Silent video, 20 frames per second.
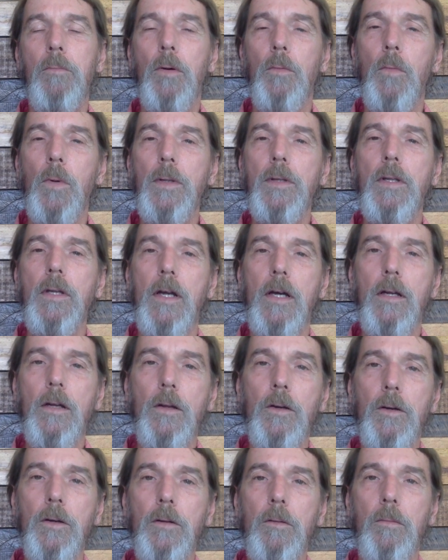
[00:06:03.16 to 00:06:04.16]
but what did I
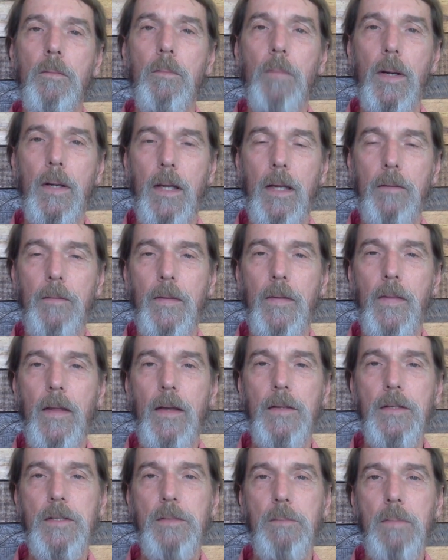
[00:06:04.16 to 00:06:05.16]
learn by giving
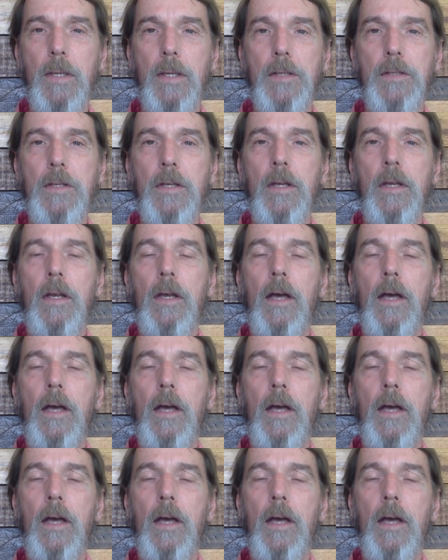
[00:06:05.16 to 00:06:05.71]
that speech?